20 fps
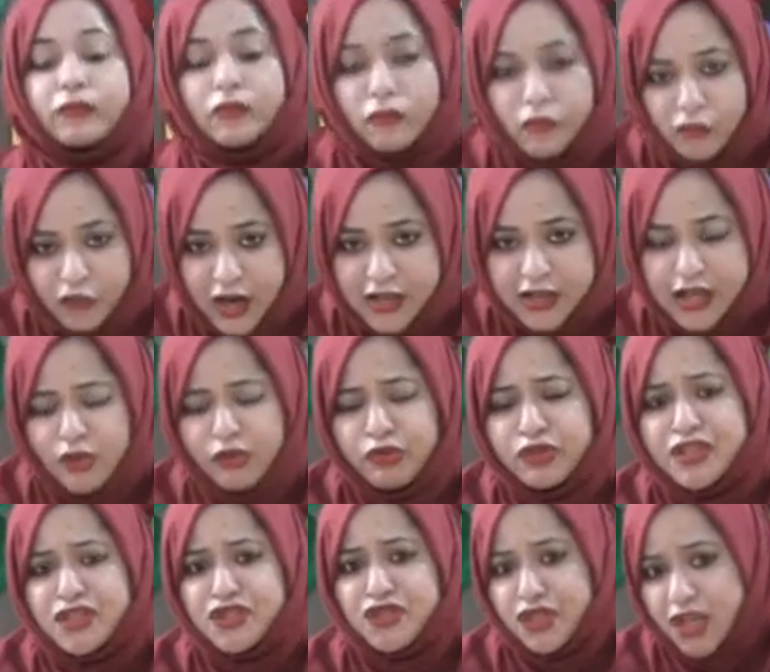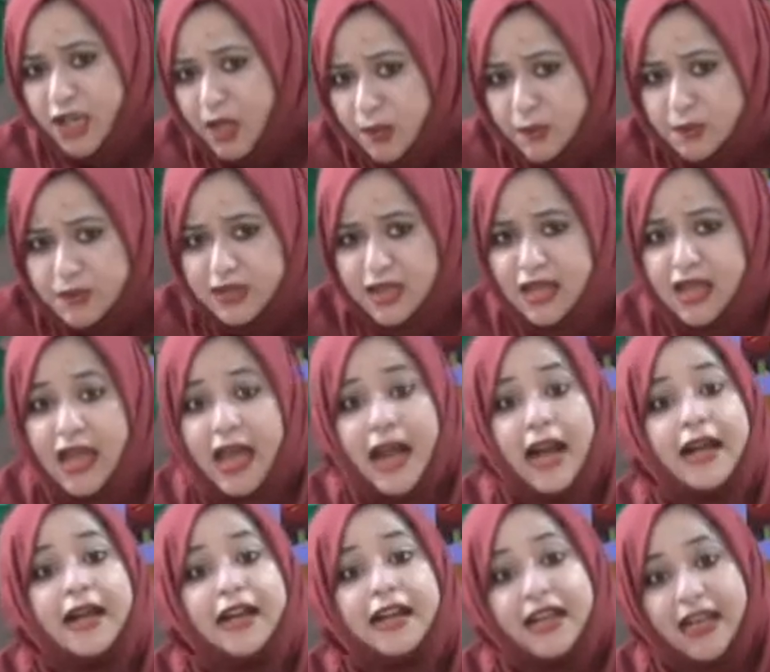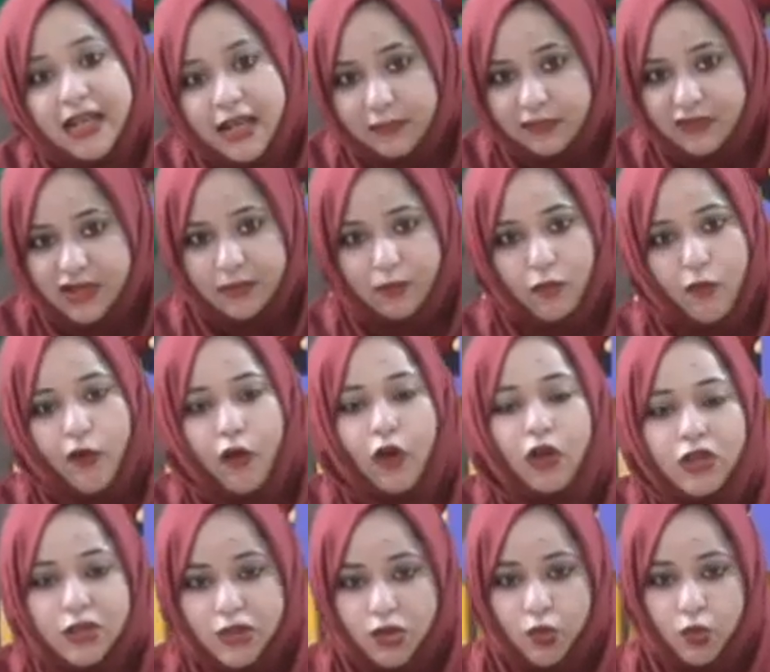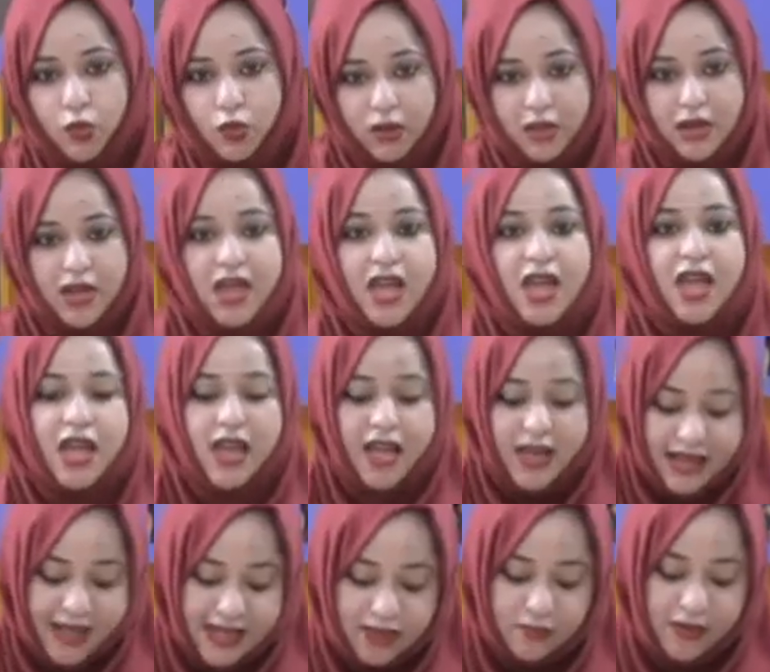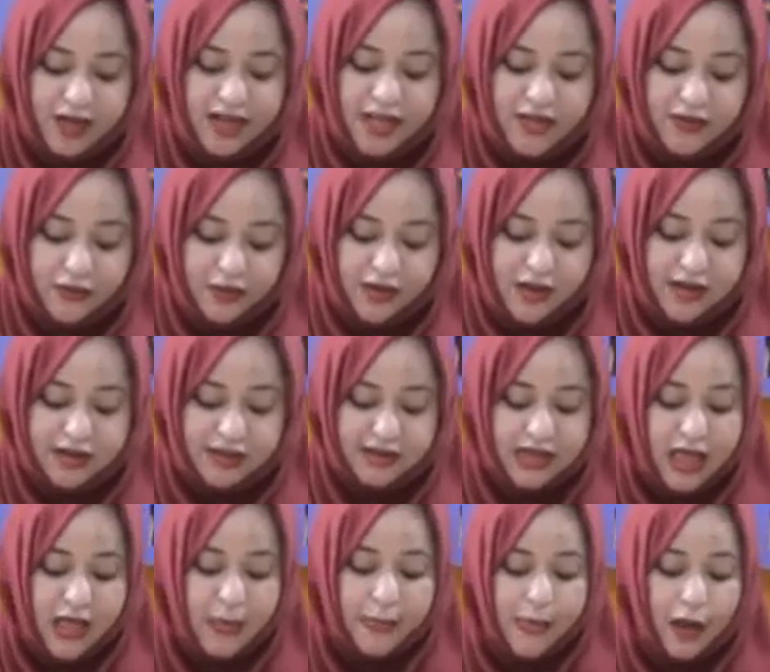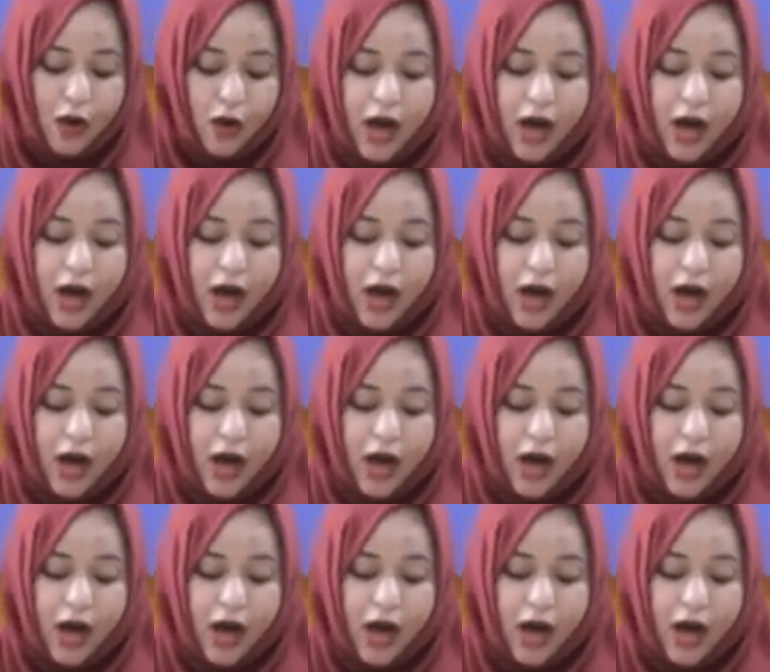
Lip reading: find out these shapes and name them also. Yes, my dear students, now